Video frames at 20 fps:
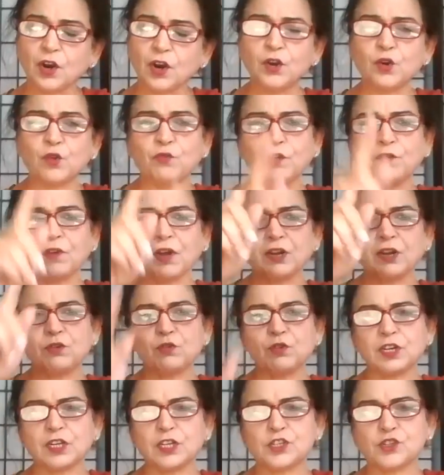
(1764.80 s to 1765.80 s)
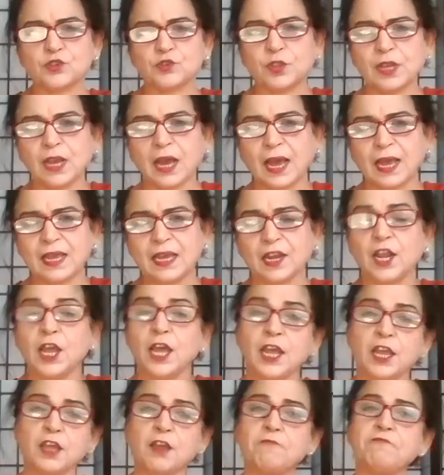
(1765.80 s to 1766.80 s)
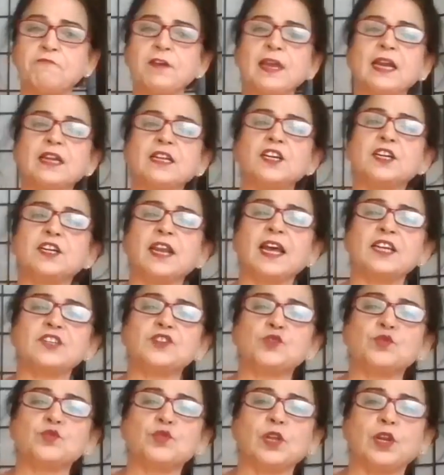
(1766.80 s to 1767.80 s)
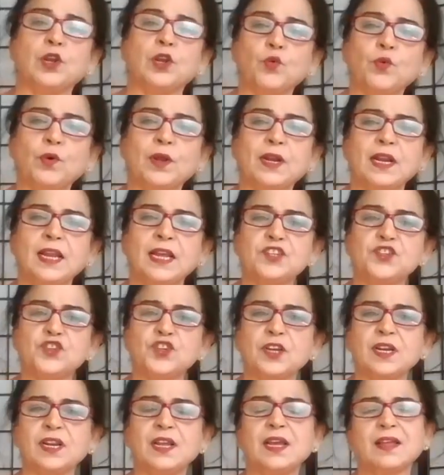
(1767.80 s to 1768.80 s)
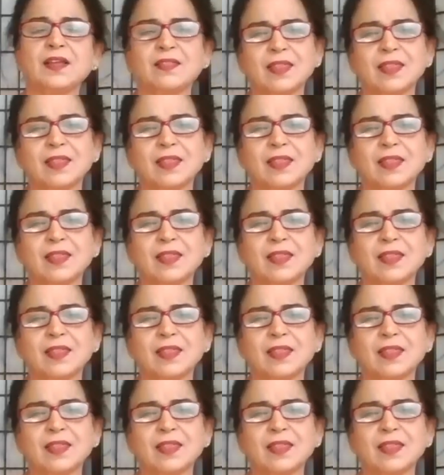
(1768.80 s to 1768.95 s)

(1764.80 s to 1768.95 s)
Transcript: Or do we want to reach to the higher? If we get attached to the lower nature,